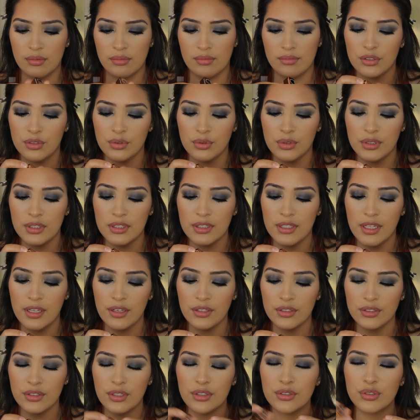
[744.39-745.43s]
dude, the
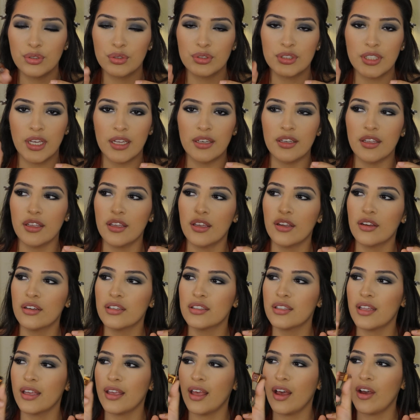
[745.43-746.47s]
letters are so tiny here,
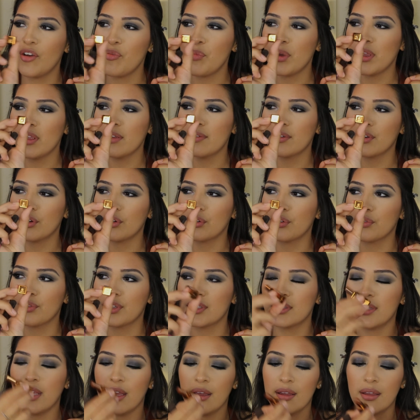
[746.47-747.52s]
like how am I even gonna read
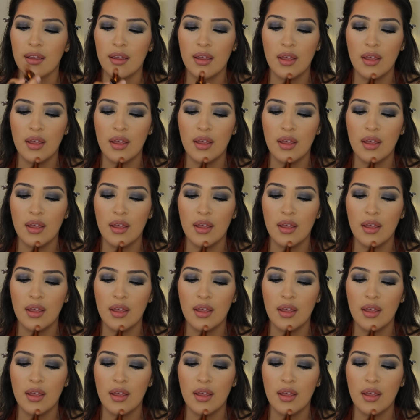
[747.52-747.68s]
that?